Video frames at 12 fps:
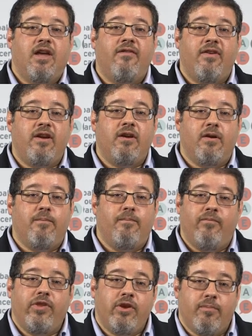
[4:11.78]
giving your,
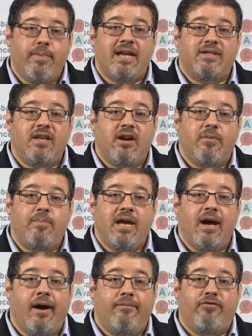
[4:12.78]
your best
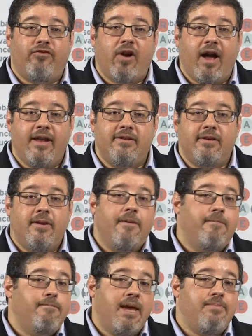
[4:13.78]
therapy up front
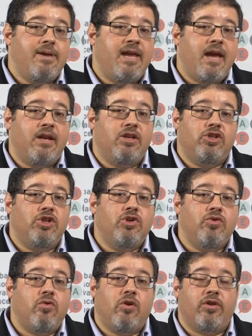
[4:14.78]
maybe getting
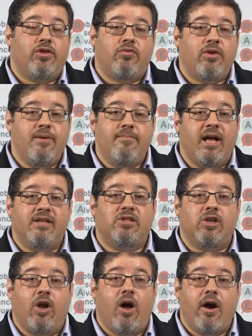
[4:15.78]
two or three
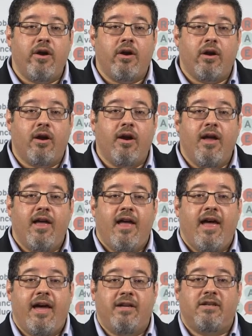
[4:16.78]
months longer
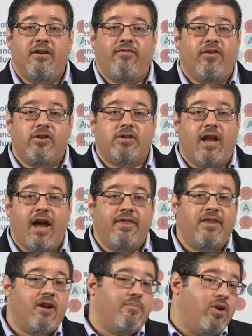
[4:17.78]
as a first
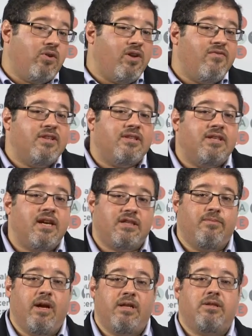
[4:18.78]
line therapy or even
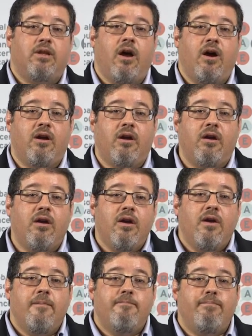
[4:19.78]
six months longer.
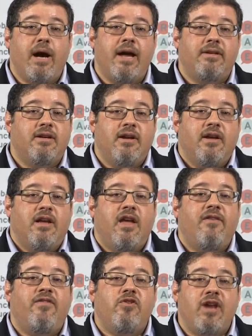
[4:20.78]
But
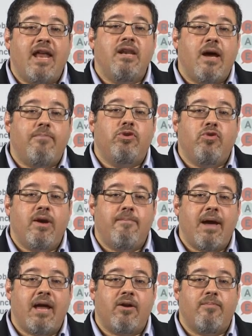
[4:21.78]
if you'd end up doing
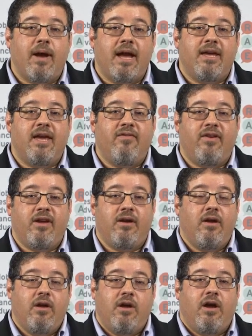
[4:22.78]
better by
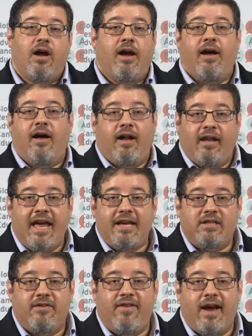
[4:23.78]
giving uh, a
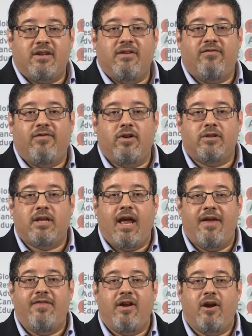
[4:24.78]
less effective first
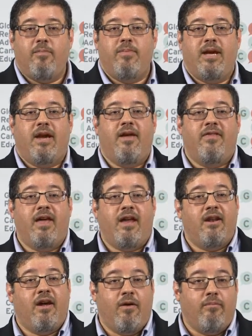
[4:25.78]
line therapy and
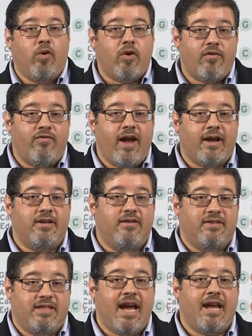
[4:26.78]
then a more
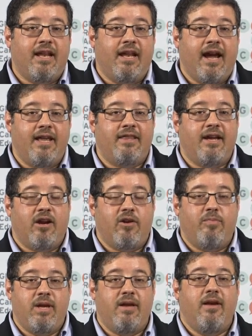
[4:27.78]
effective second line
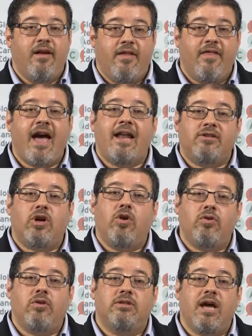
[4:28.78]
therapy, that
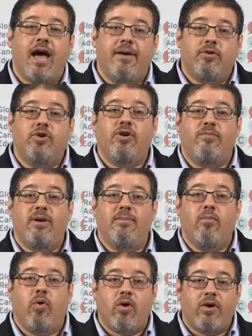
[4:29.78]
total time could be
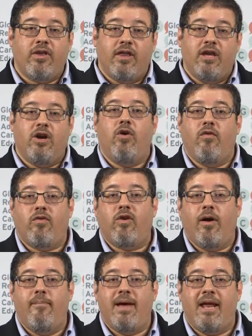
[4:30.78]
more than the
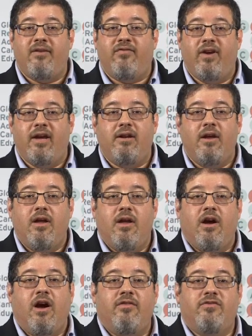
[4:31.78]
overall benefit
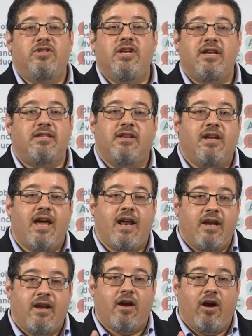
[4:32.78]
of just
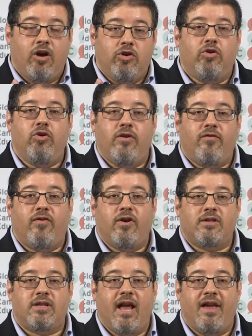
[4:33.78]
getting a good
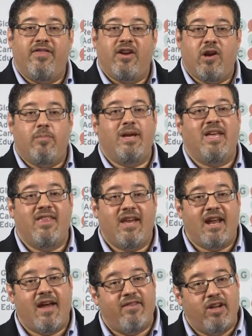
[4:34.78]
first line therapy and
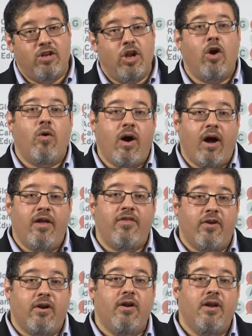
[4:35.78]
then having no
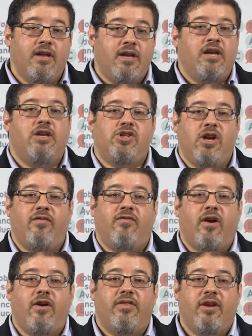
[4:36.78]
other
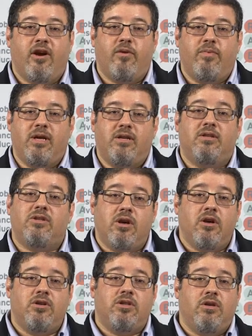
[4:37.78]
EGFR therapy to
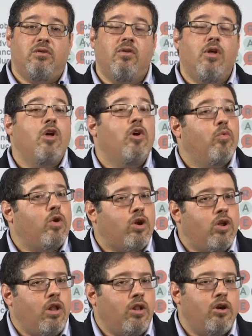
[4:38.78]
turn to. We're
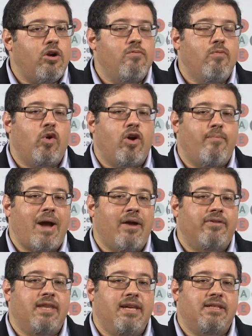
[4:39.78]
going to learn more
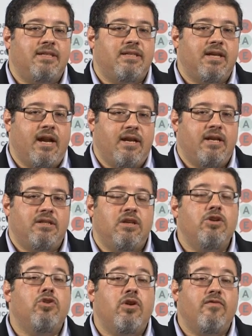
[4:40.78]
about these studies,
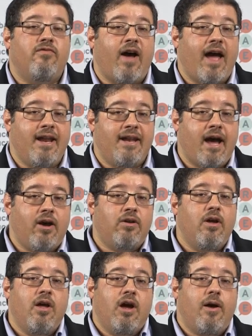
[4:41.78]
and you can find
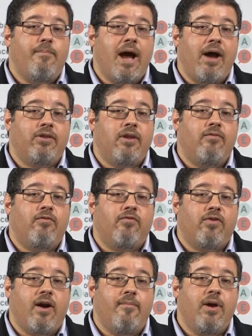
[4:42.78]
out about them
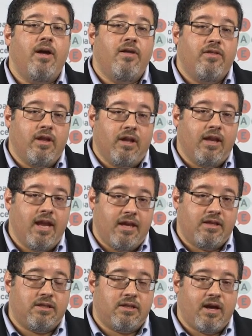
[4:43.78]
from the
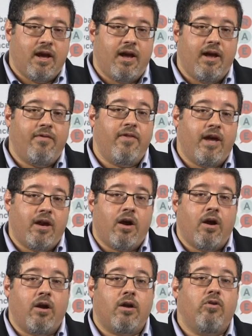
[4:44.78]
links uh,
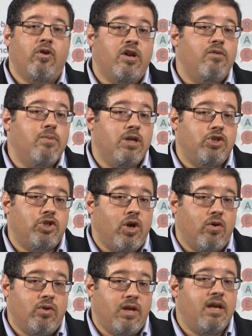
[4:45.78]
that are going to be
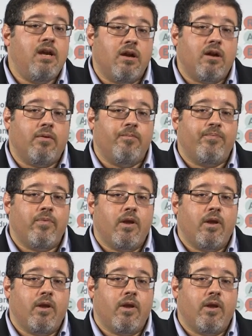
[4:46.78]
shown here.